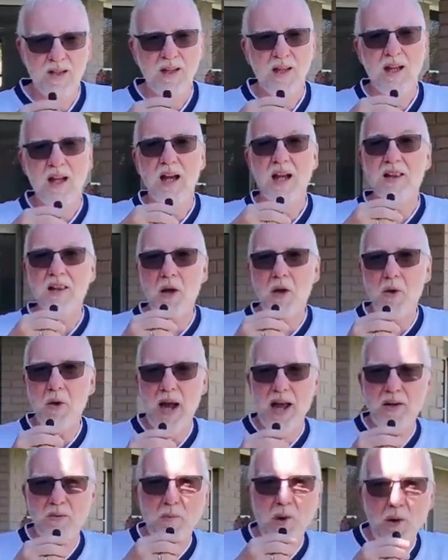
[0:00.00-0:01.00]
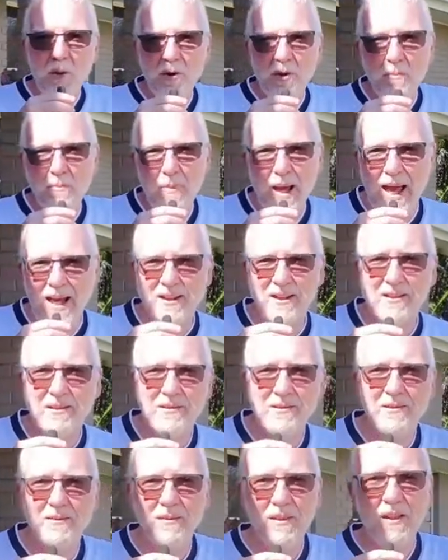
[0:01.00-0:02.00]
Hello and welcome back.
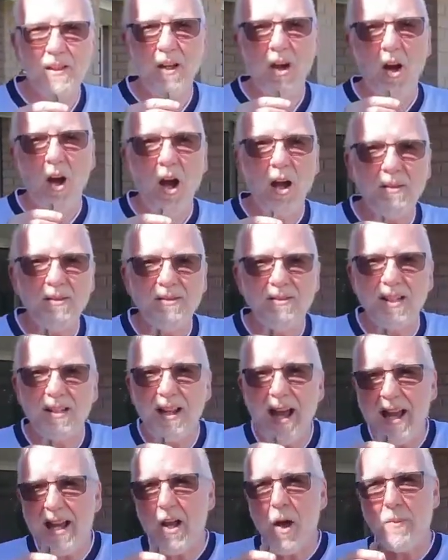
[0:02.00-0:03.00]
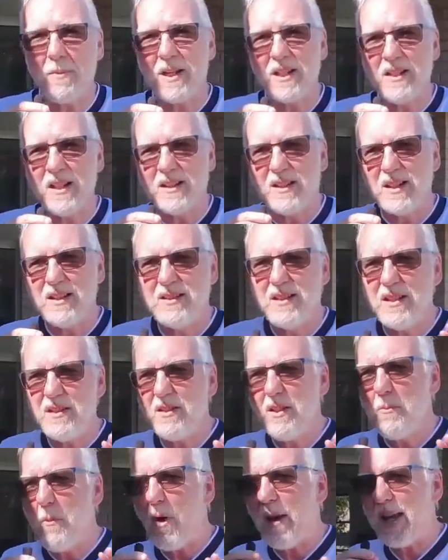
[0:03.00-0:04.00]
Today I'm going to continue
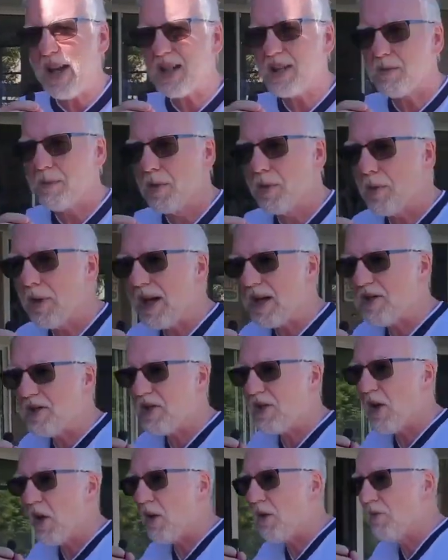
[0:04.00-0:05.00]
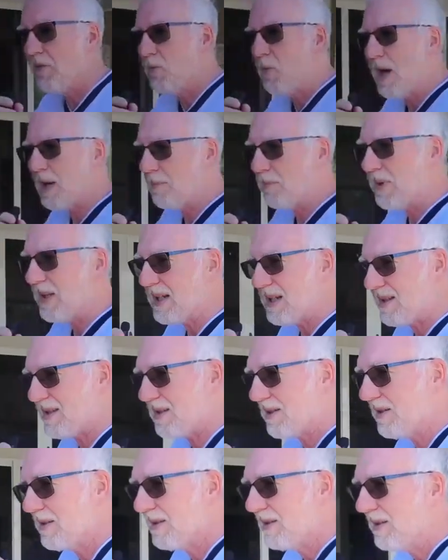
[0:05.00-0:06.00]
my exploration of One
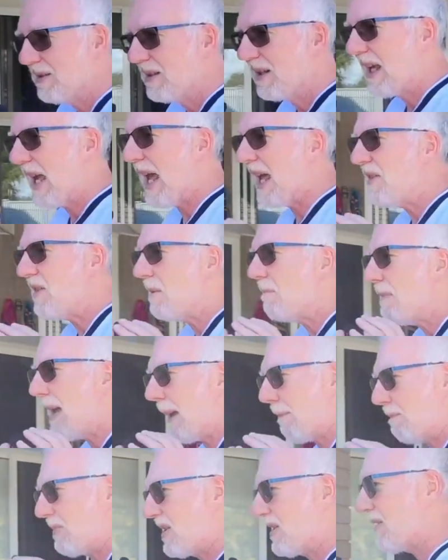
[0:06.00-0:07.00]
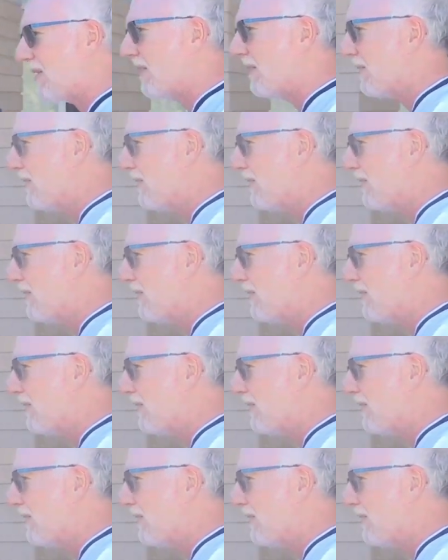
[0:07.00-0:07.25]
Piece and the maps